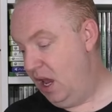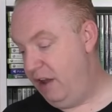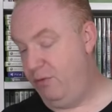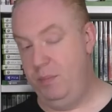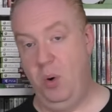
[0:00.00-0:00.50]

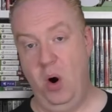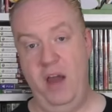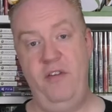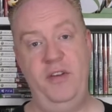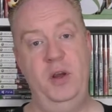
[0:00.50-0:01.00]
If we bought
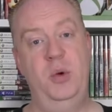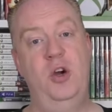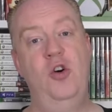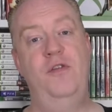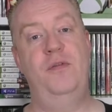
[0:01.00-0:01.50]
everything that we
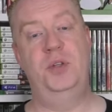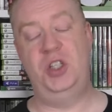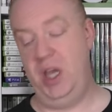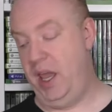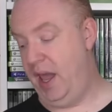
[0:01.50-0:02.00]
could from
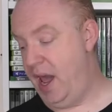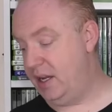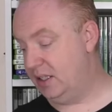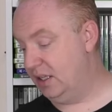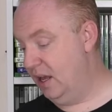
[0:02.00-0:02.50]

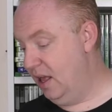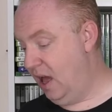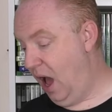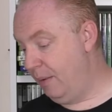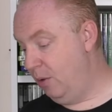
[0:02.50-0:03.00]
CEX,
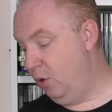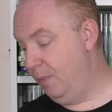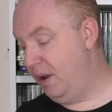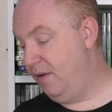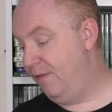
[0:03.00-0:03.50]
it would
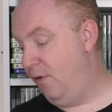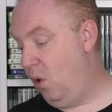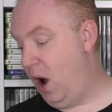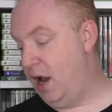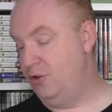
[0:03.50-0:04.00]
have been
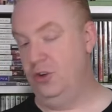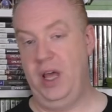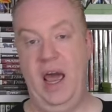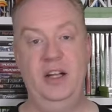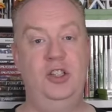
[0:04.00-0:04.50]

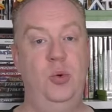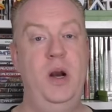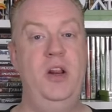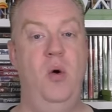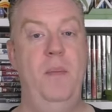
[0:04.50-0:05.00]

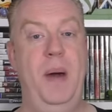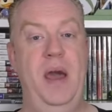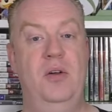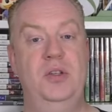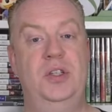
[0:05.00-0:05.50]

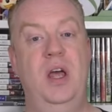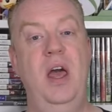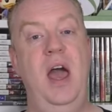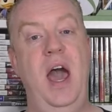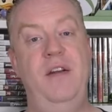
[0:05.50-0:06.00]

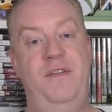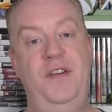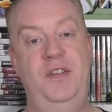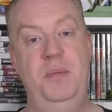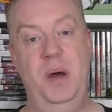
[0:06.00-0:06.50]

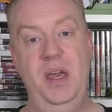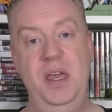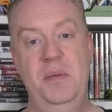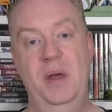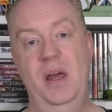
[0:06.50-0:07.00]

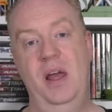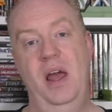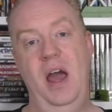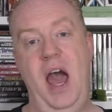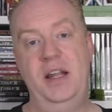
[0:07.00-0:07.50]
£429.50.
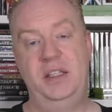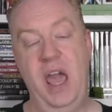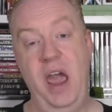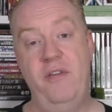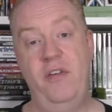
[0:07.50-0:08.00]
And to
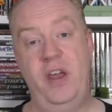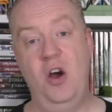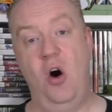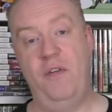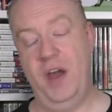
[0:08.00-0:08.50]
get everything
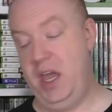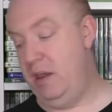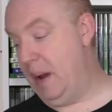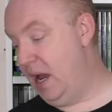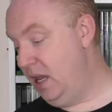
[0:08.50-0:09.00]
off
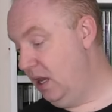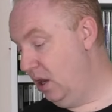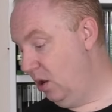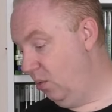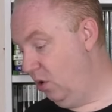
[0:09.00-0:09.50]
eBay
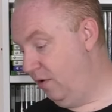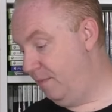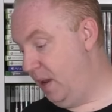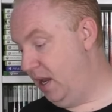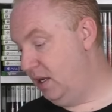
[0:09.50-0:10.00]
would
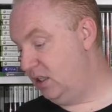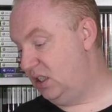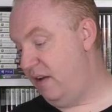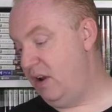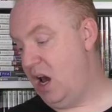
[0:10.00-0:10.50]
have been
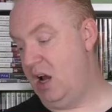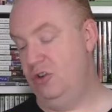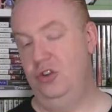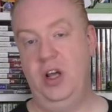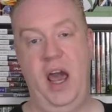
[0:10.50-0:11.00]

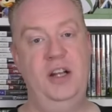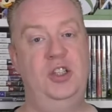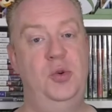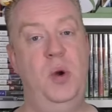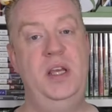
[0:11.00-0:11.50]

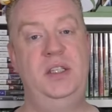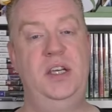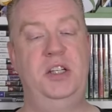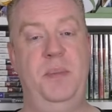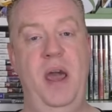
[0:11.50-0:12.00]

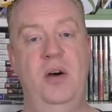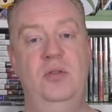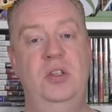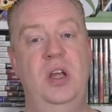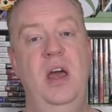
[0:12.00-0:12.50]

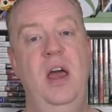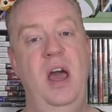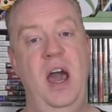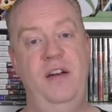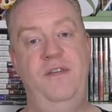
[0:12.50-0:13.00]

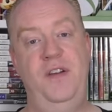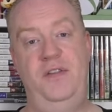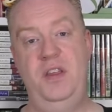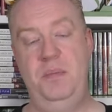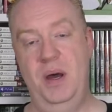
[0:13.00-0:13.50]

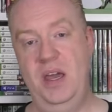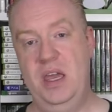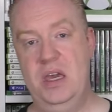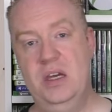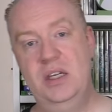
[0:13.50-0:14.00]

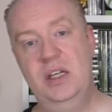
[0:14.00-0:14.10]
£726.50.